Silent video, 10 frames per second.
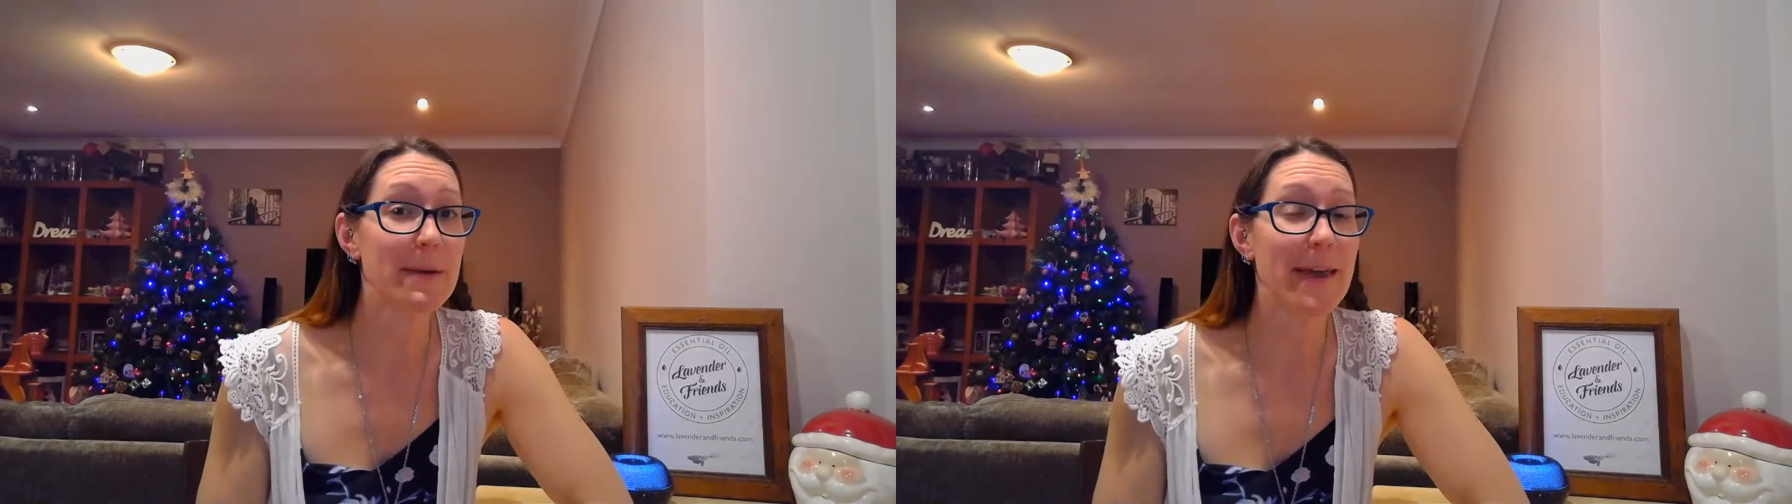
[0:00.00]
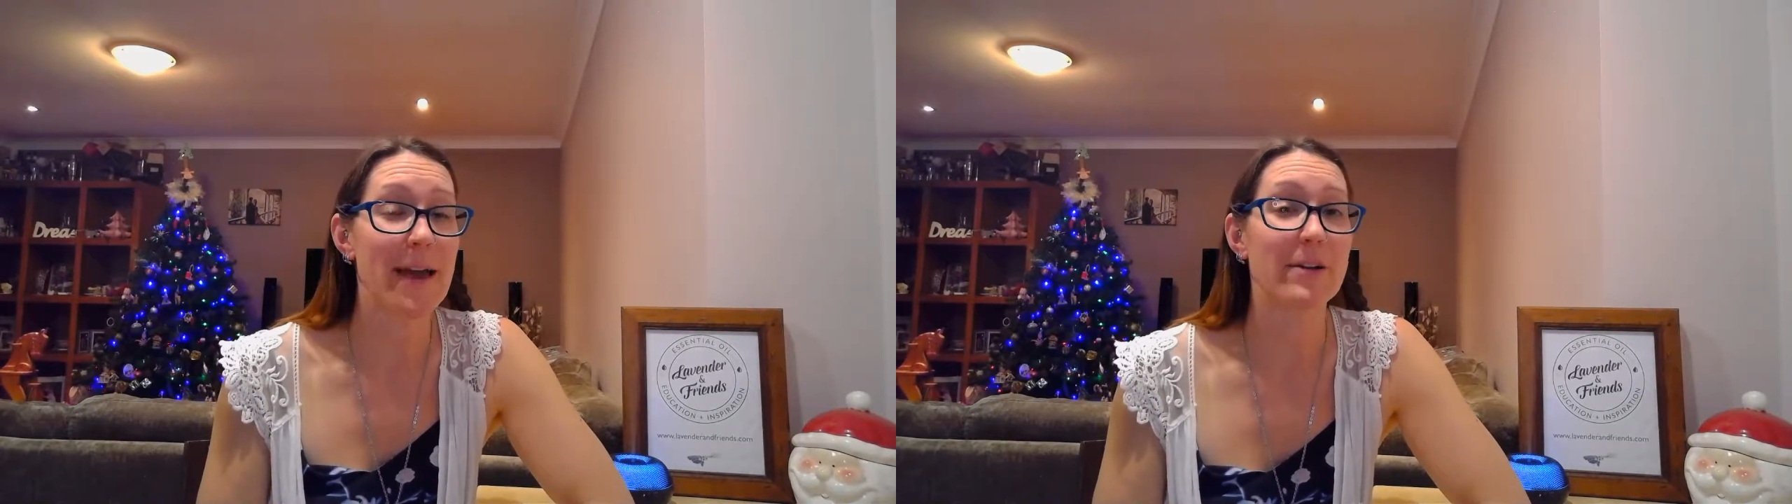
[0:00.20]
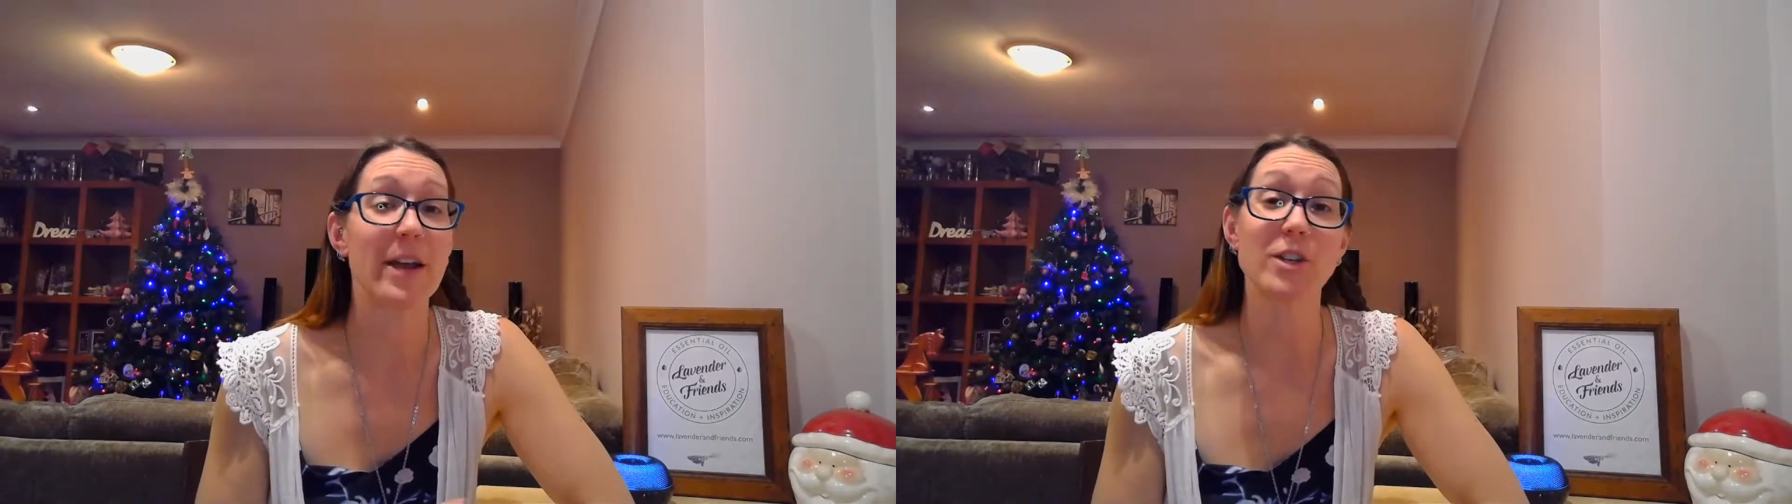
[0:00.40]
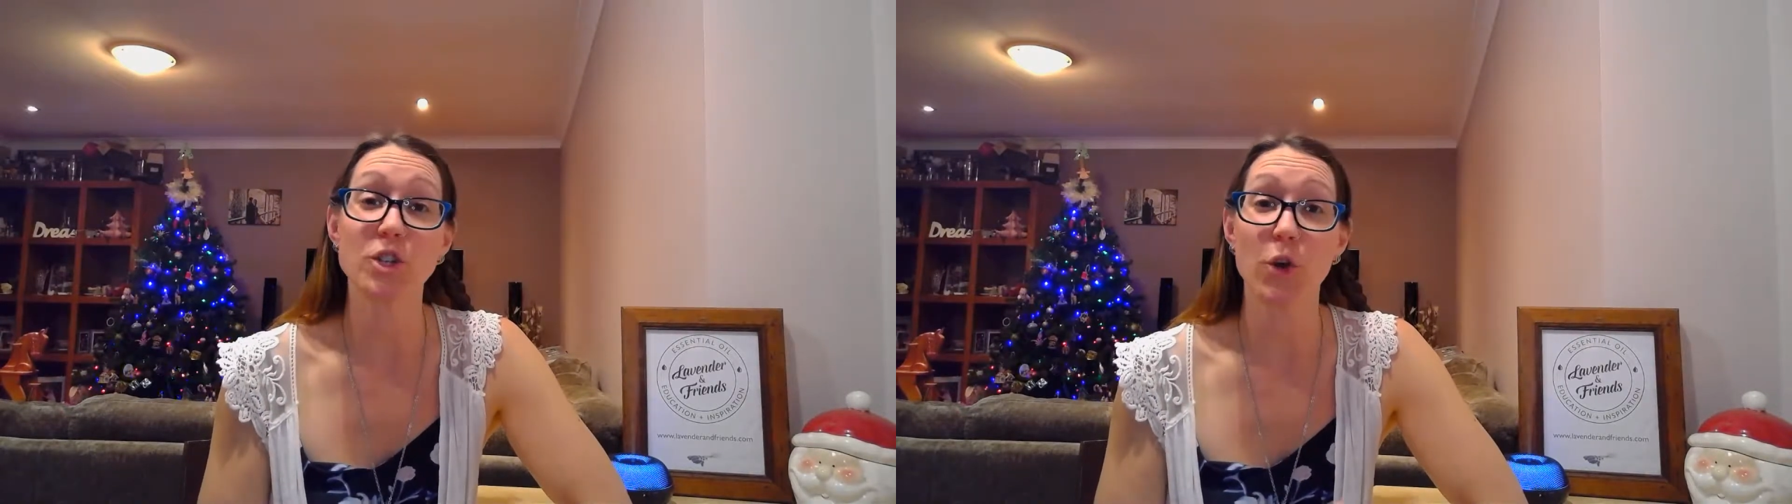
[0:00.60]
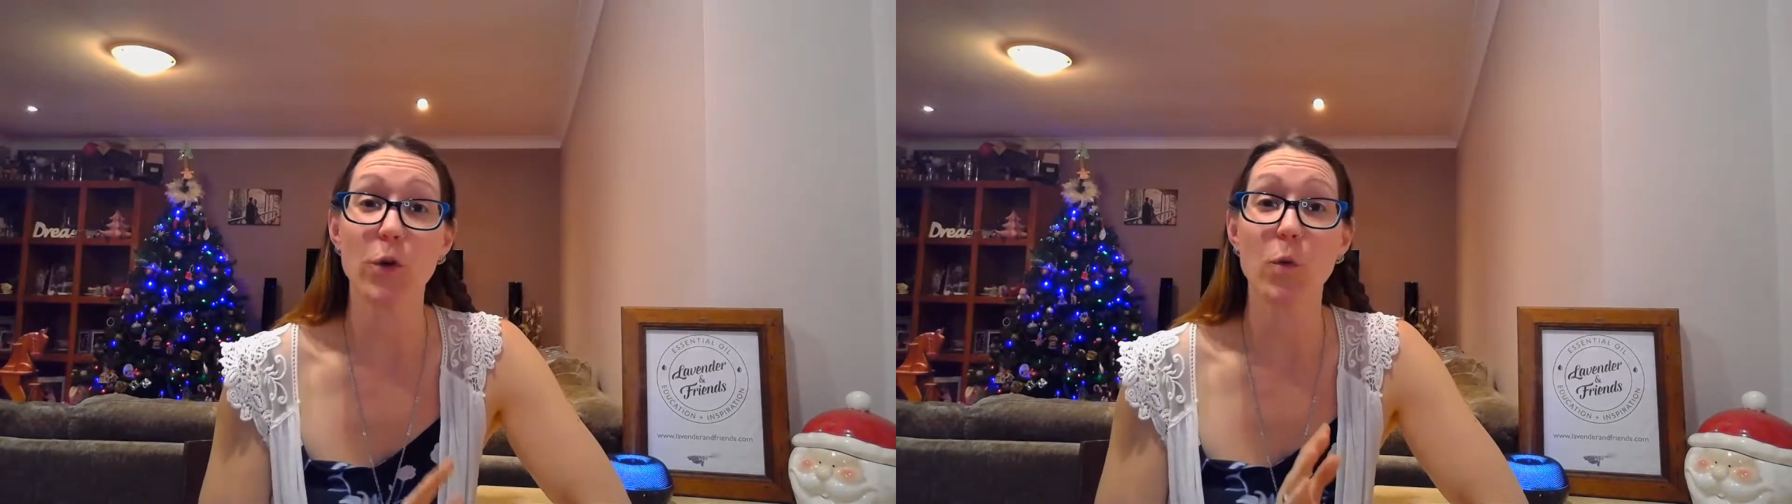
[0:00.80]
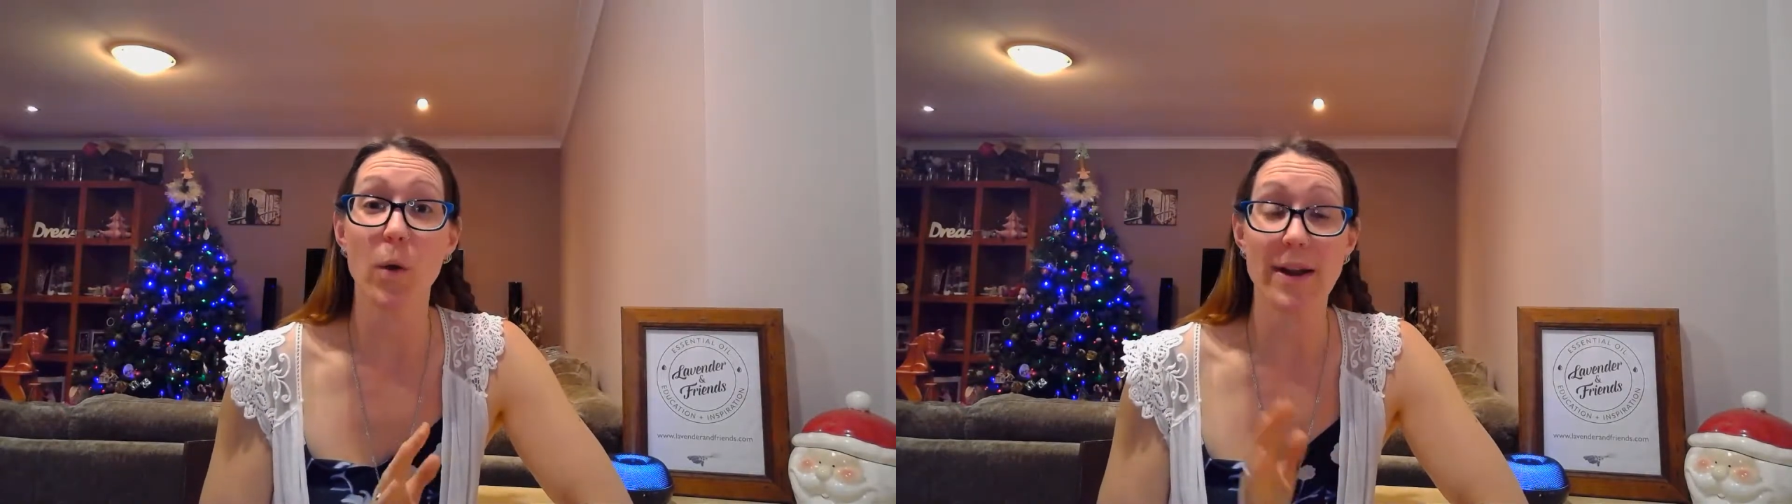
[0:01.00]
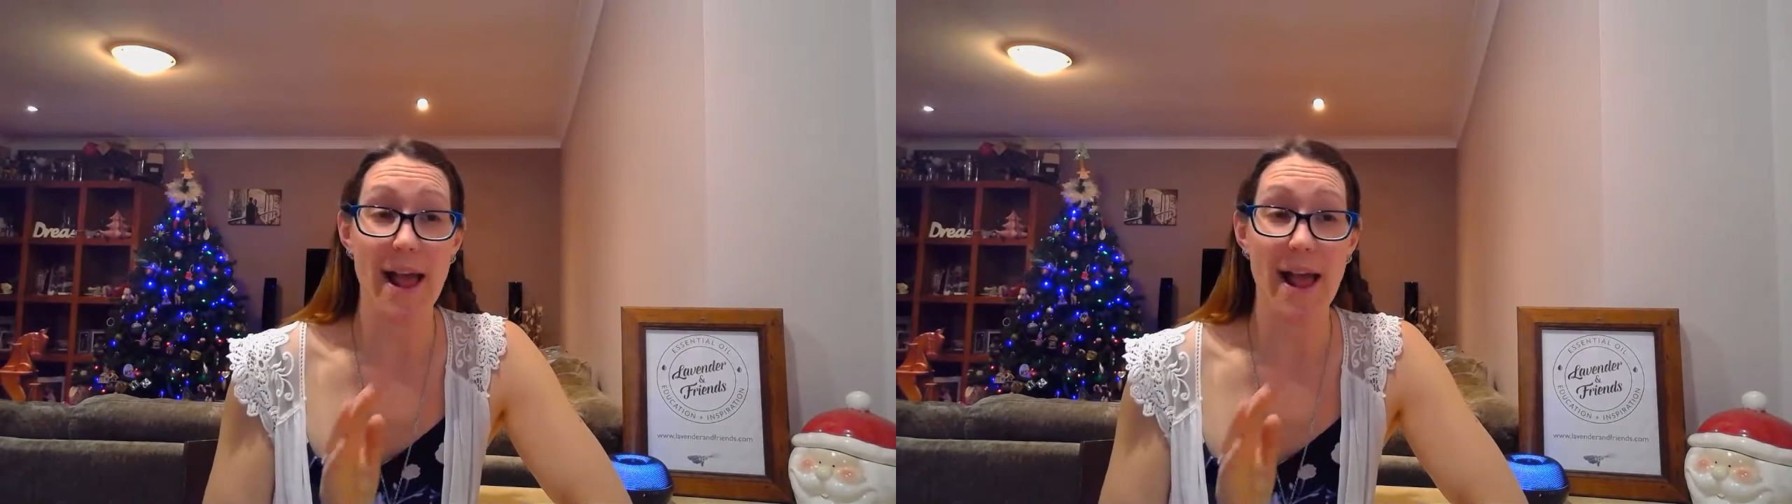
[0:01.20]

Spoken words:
my account and show you what it